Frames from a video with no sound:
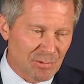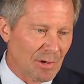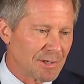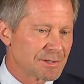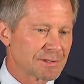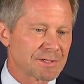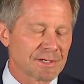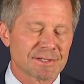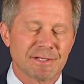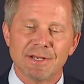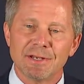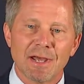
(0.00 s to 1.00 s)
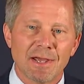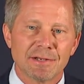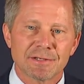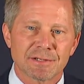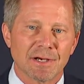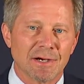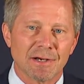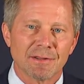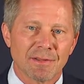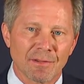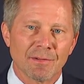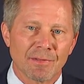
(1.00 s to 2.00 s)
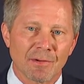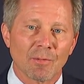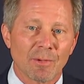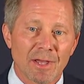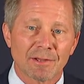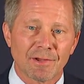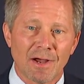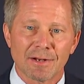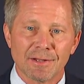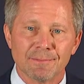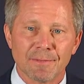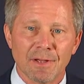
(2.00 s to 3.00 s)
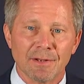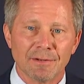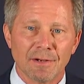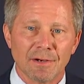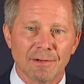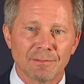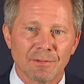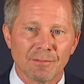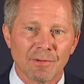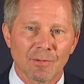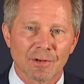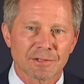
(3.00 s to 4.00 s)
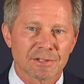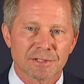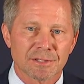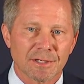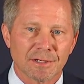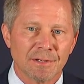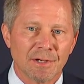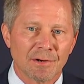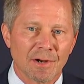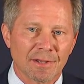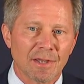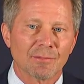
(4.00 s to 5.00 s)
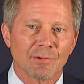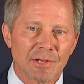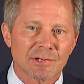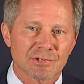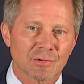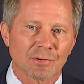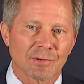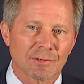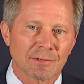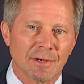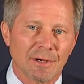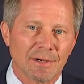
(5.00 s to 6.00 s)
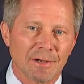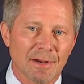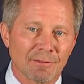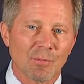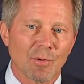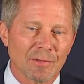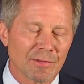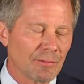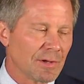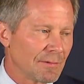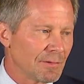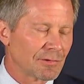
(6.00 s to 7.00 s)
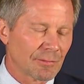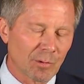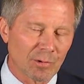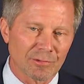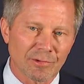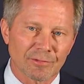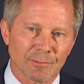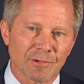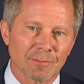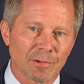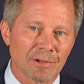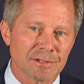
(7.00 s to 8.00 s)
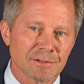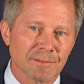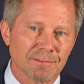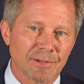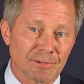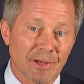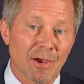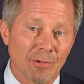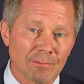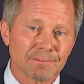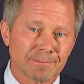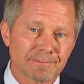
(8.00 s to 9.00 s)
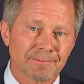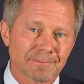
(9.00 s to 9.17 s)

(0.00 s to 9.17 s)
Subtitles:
twice in 16 days, there will be anxiety. And we want to just, again, reassure everyone that we have the support systems in place to help.